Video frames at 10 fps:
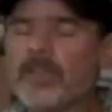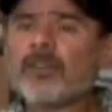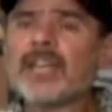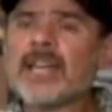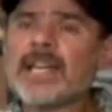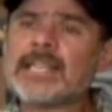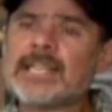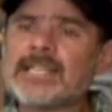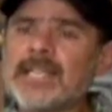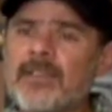early
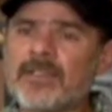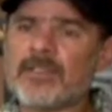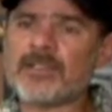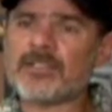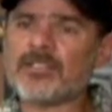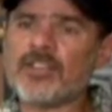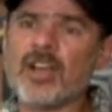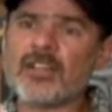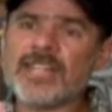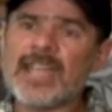1970s, that
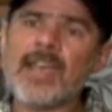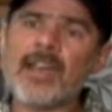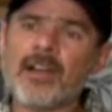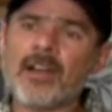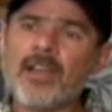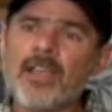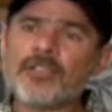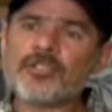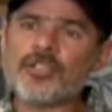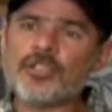John Kerr
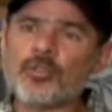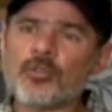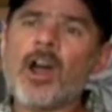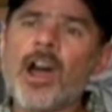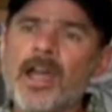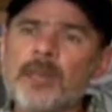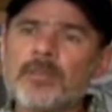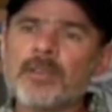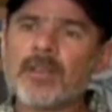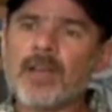described